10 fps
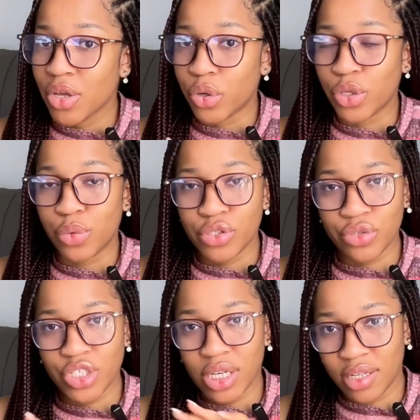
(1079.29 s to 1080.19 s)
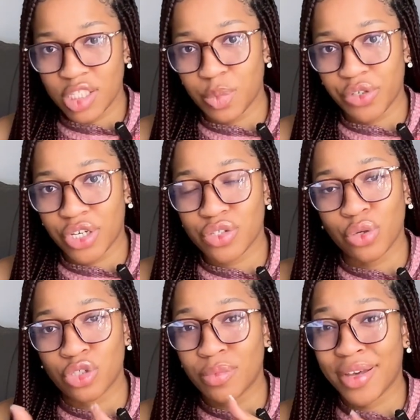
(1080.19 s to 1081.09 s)
or you want to share an experience
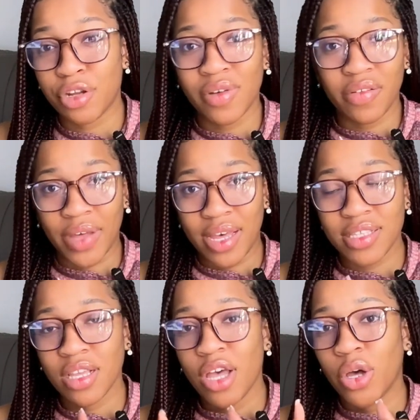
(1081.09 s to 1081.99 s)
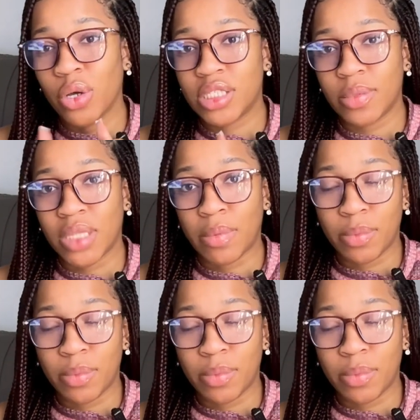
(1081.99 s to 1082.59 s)
or some kind of advice or tip that